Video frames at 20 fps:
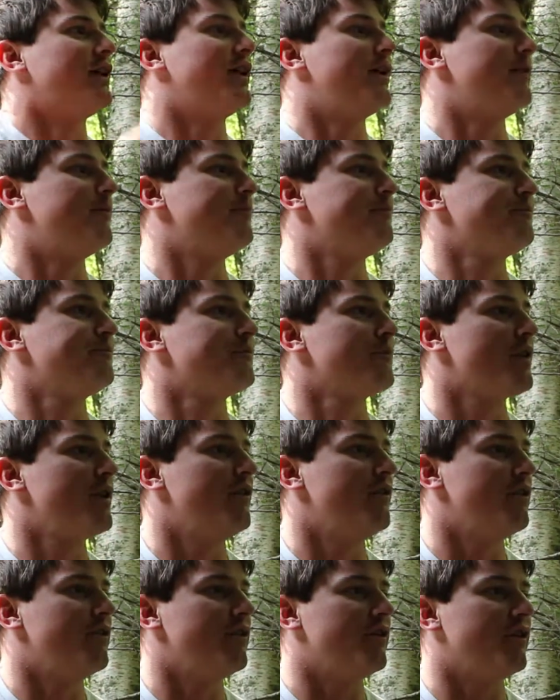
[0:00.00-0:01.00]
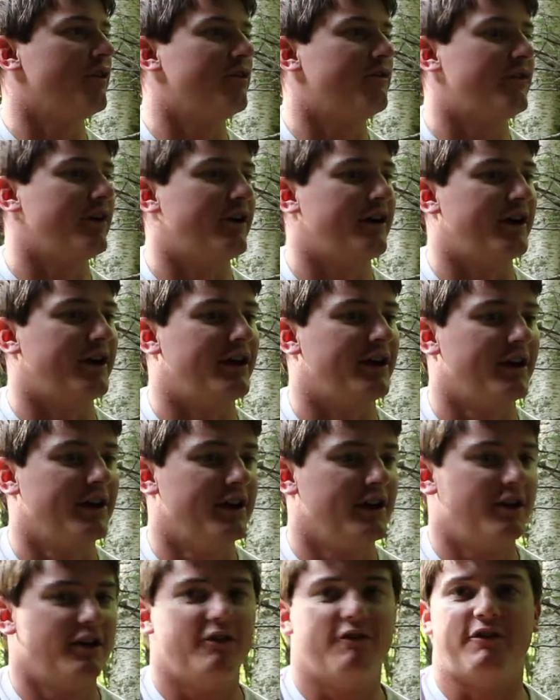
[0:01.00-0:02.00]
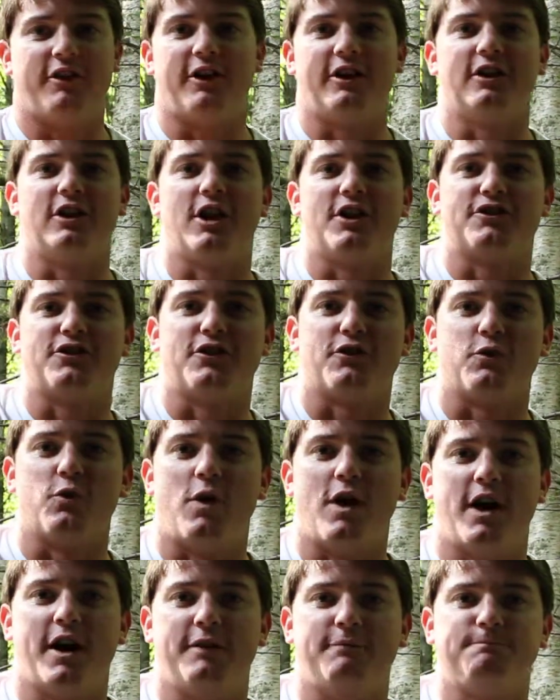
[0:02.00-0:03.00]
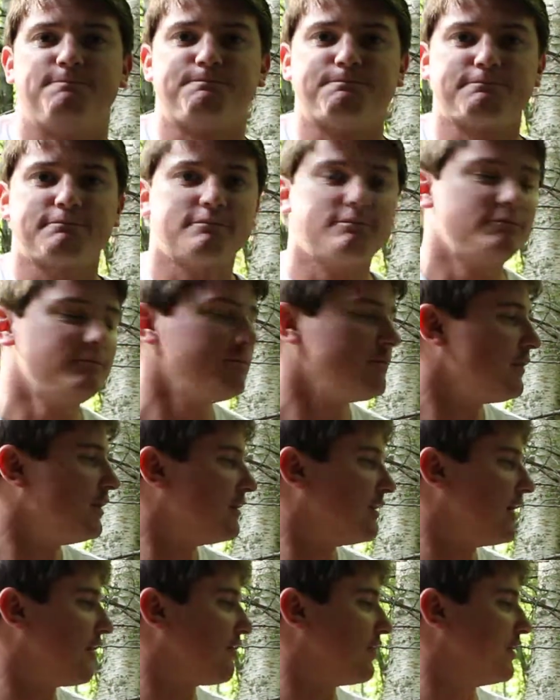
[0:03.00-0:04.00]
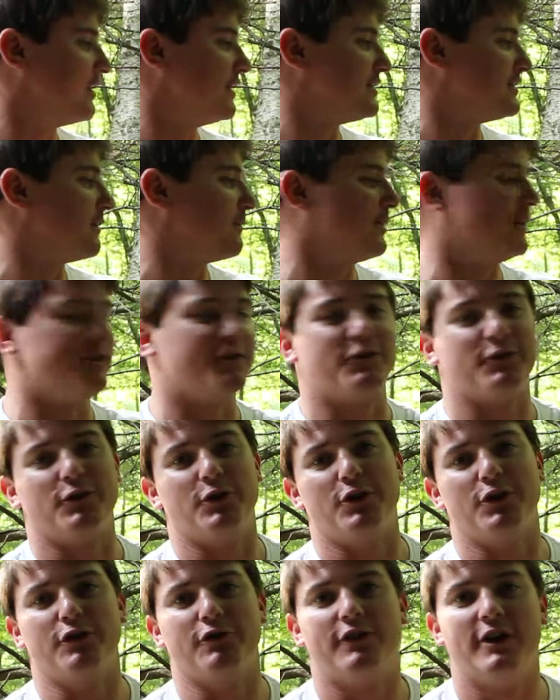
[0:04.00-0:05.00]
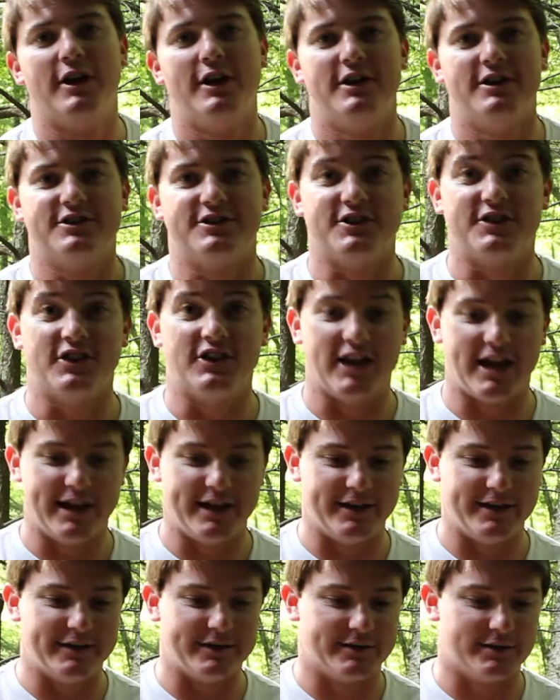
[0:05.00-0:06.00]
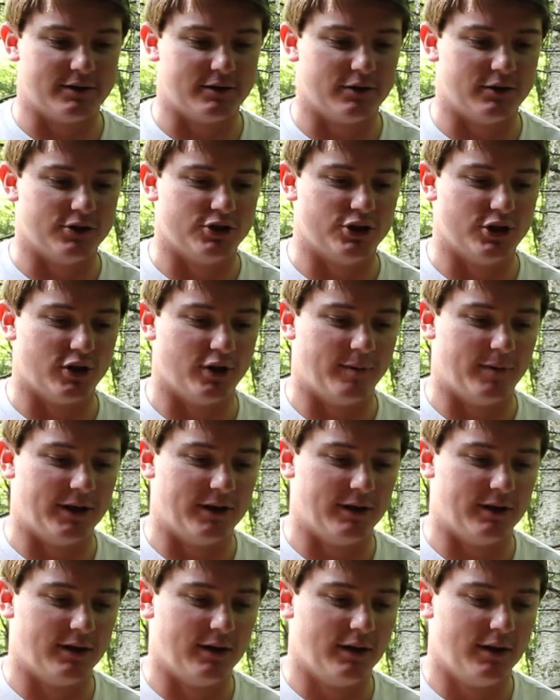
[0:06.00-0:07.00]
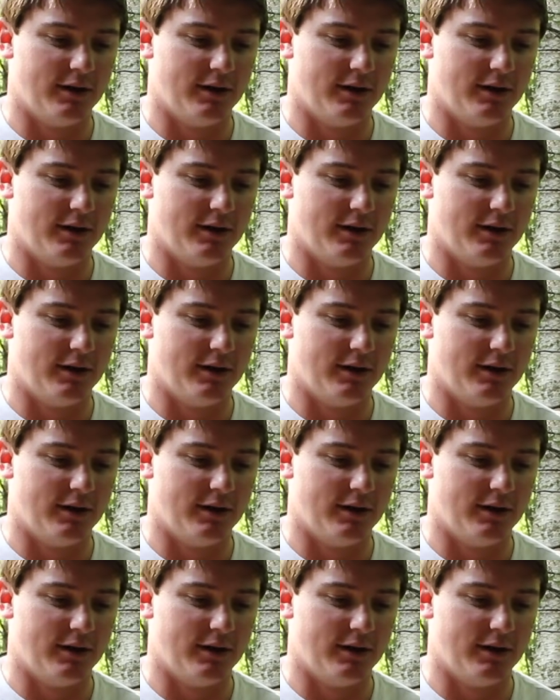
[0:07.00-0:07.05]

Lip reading: a very, very luscious wine. Definitely something to serve to the ladies, gentlemen.